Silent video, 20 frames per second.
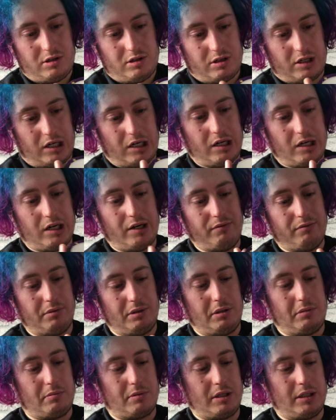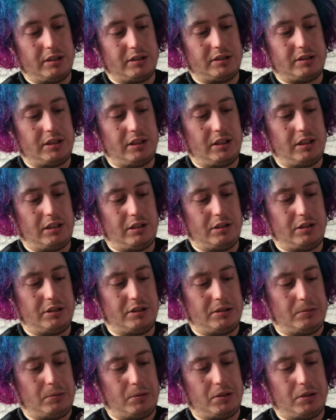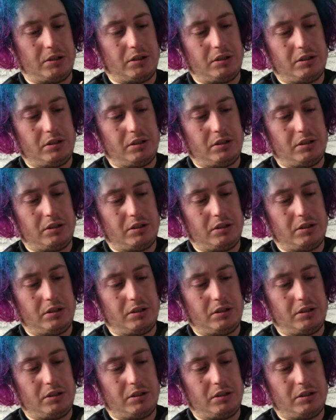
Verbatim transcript: I don't even want to break the seal on this one.